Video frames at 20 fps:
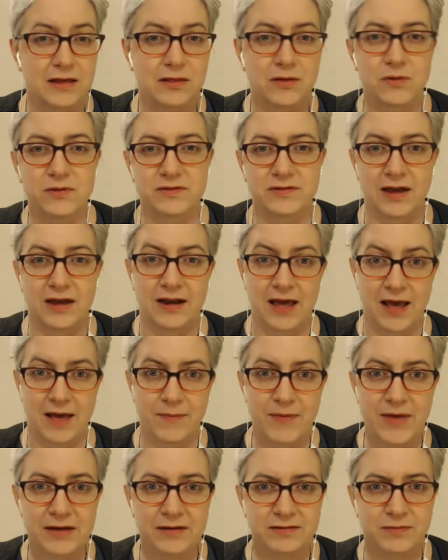those
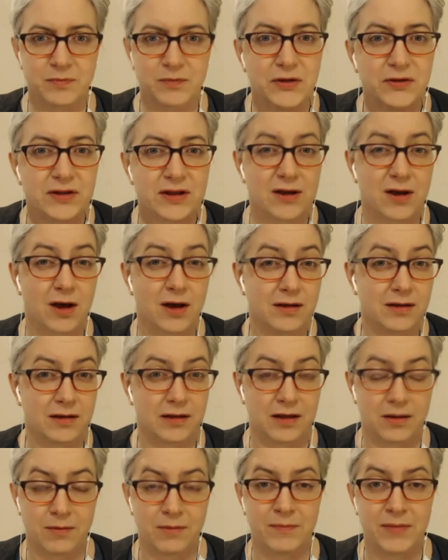dynamics, building
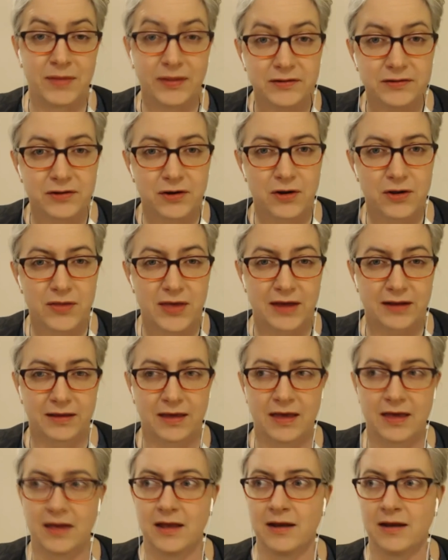a, a military that
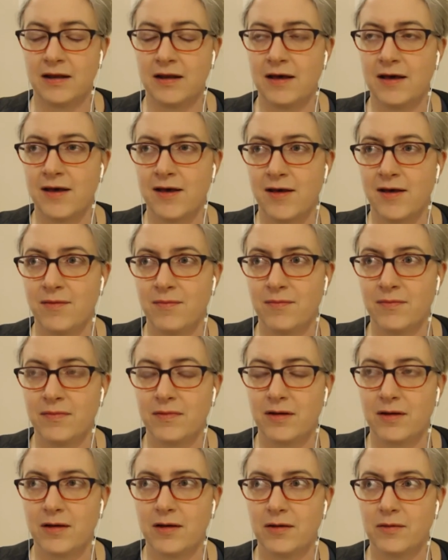can um,
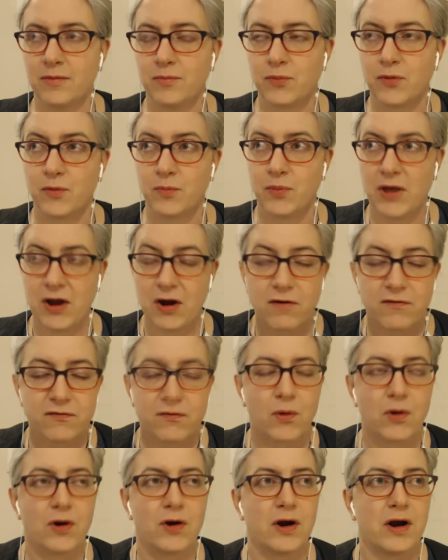uh, prepare
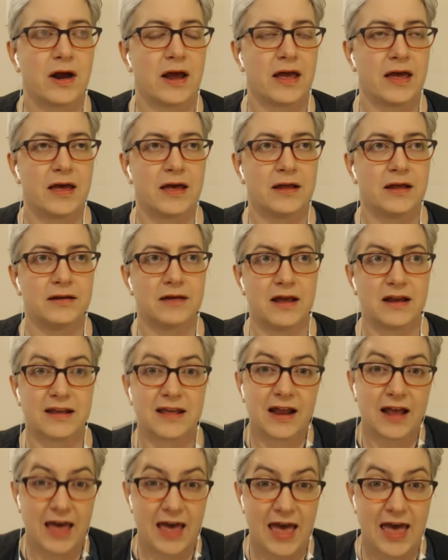for and, and
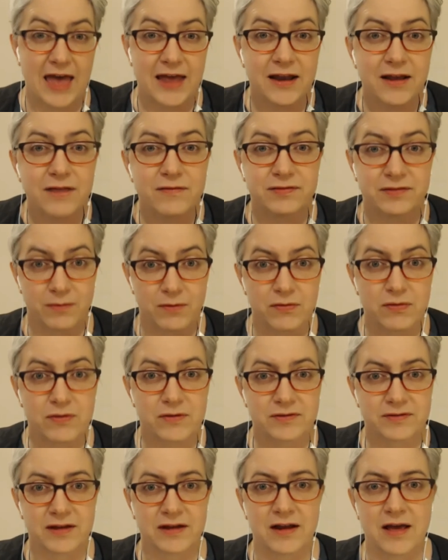get ahead of some of those
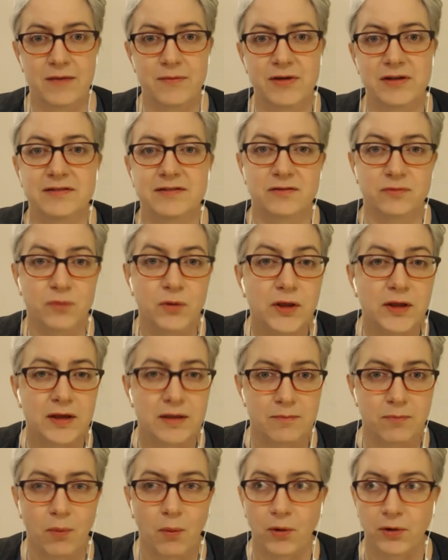dynamics is really
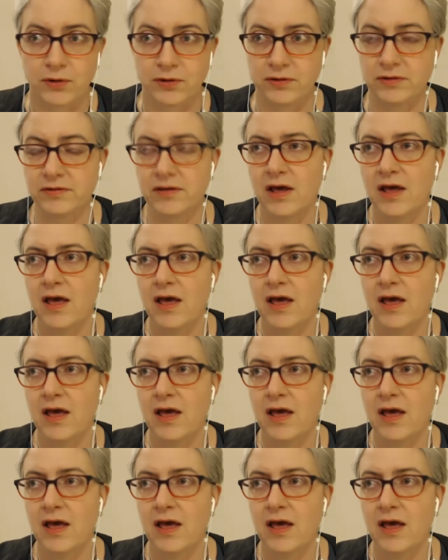important.